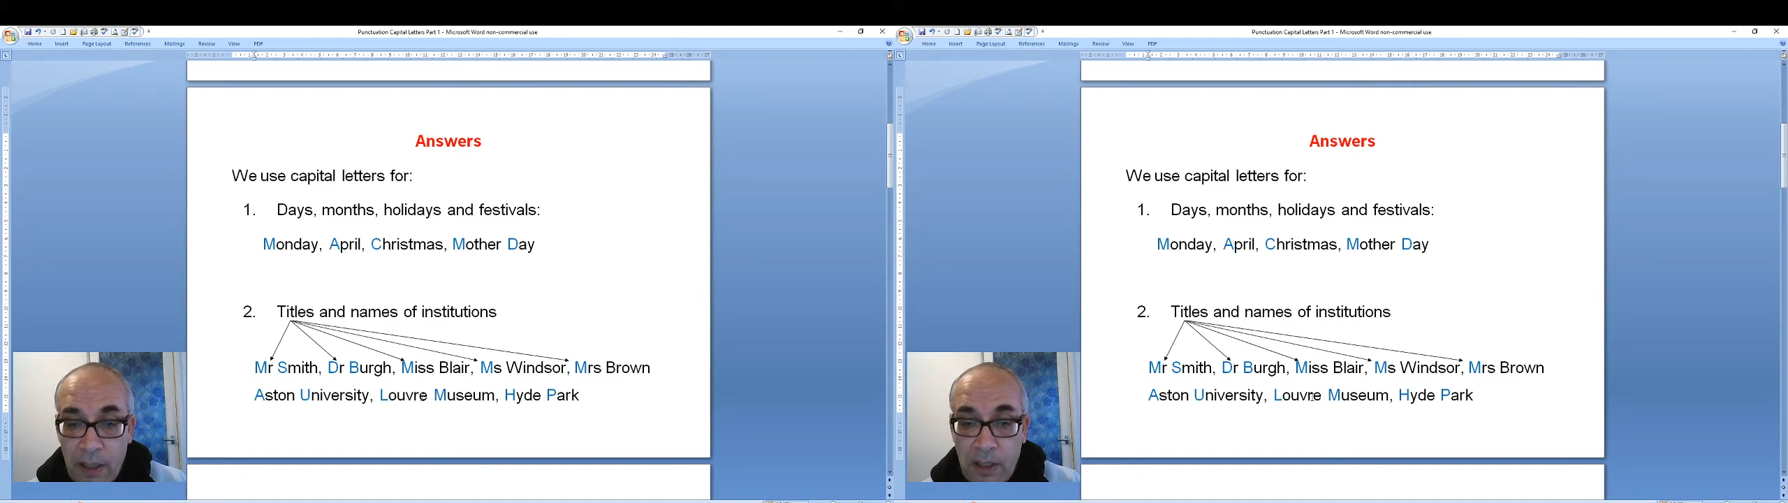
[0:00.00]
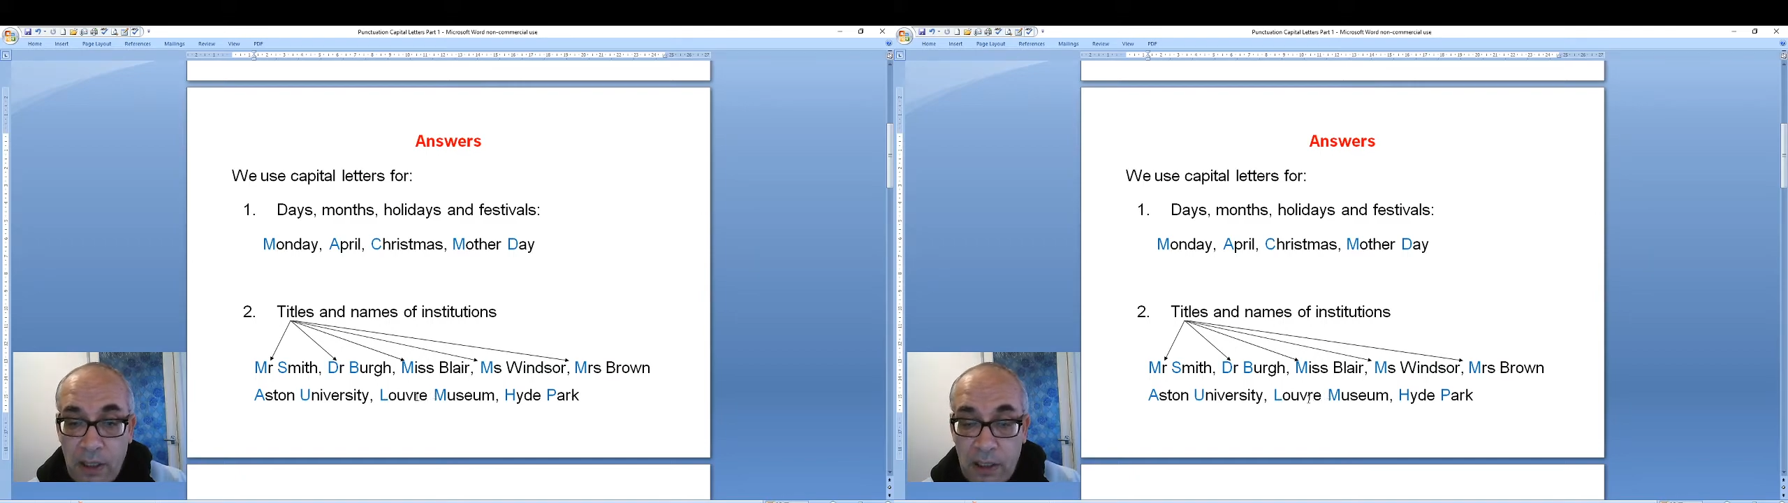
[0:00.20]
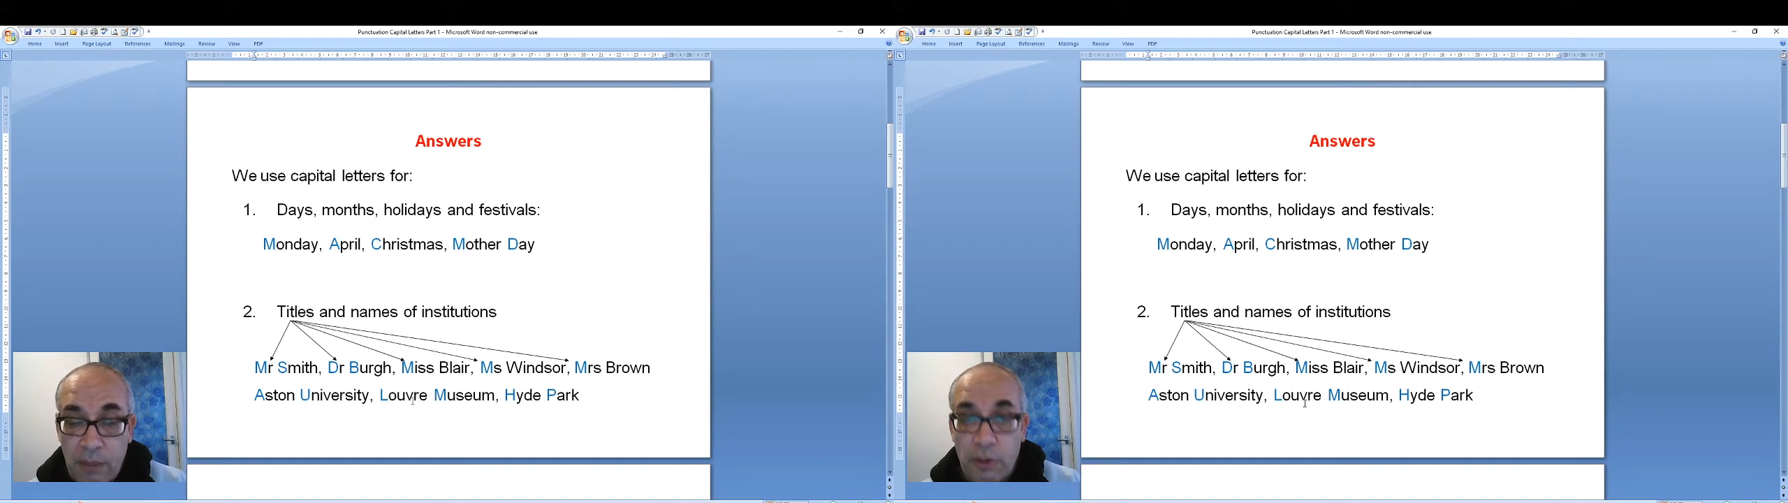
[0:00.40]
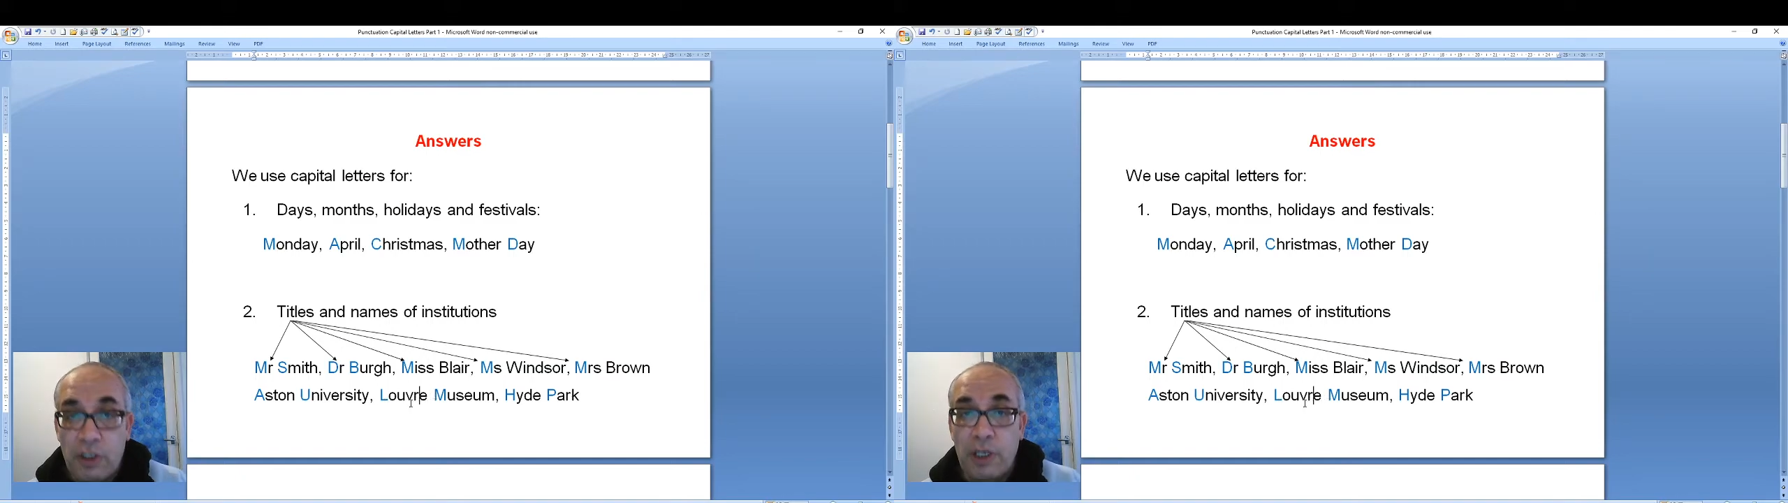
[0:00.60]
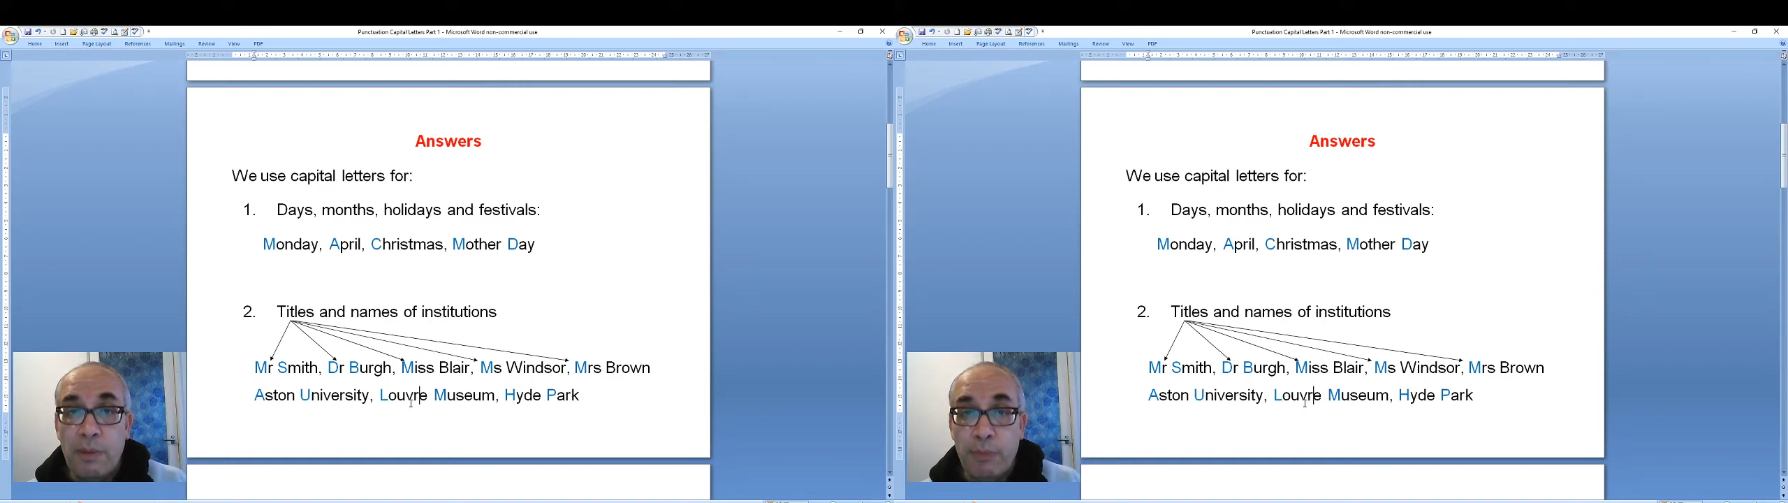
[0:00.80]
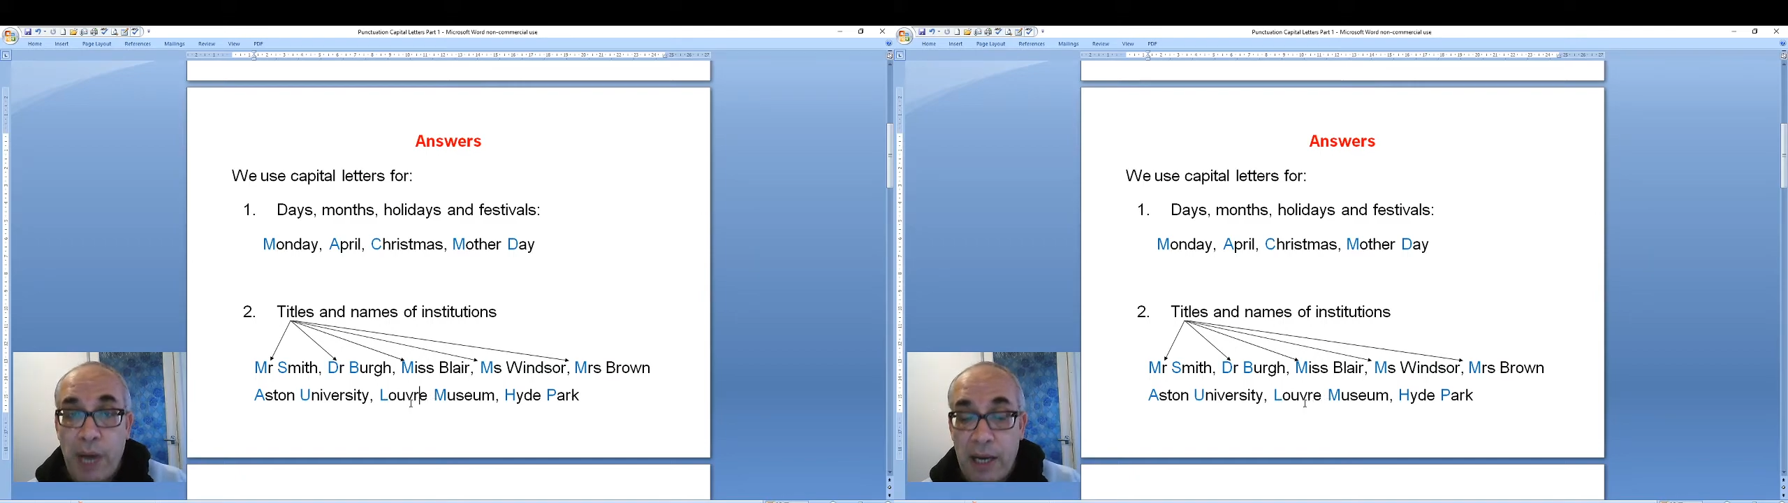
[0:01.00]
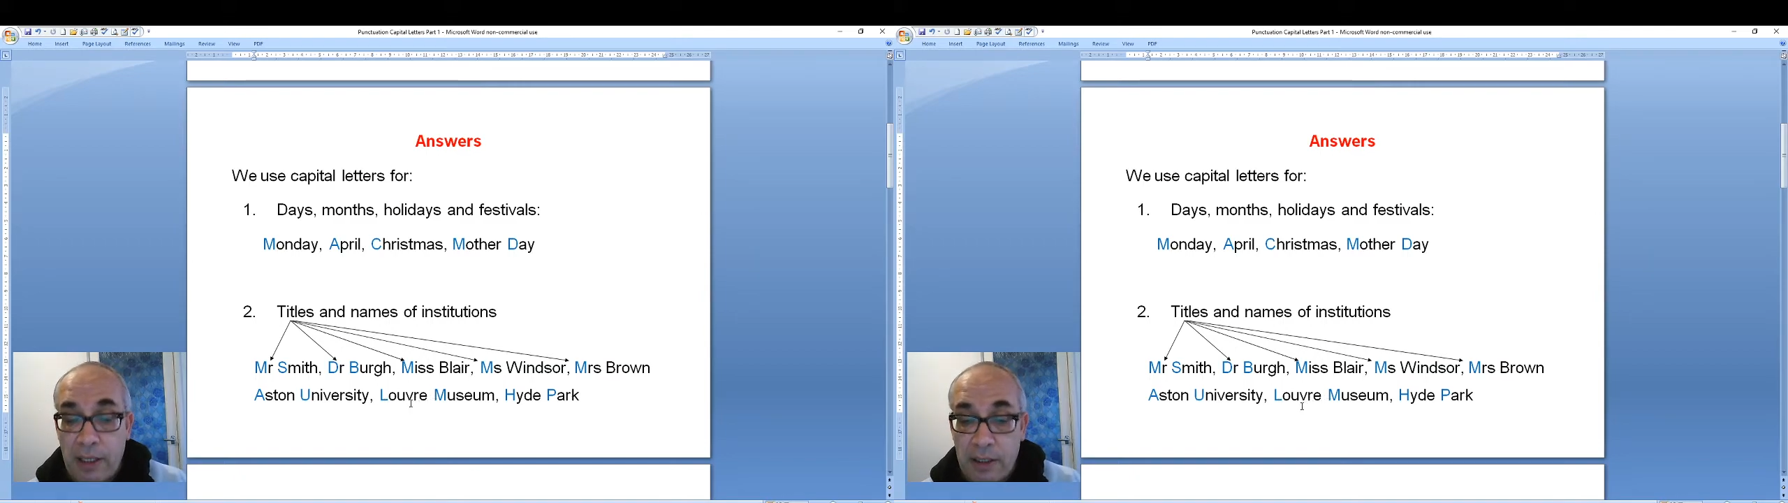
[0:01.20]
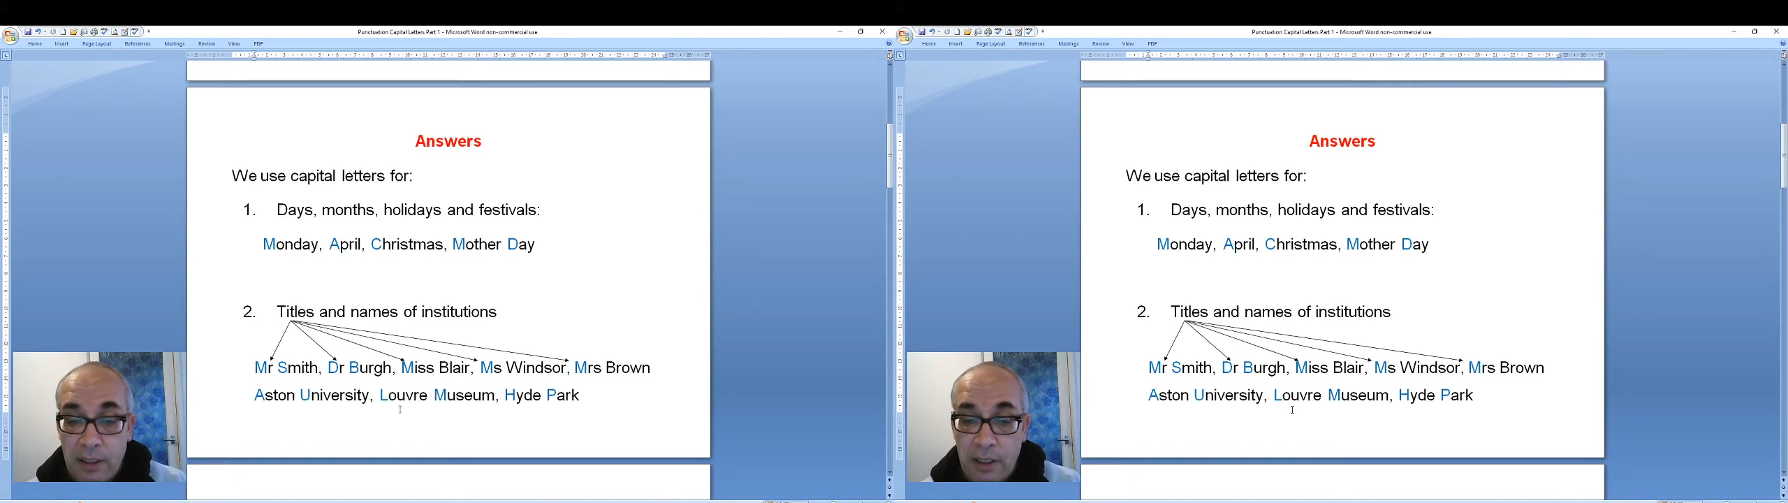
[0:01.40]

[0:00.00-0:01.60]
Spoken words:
that's a museum in Paris,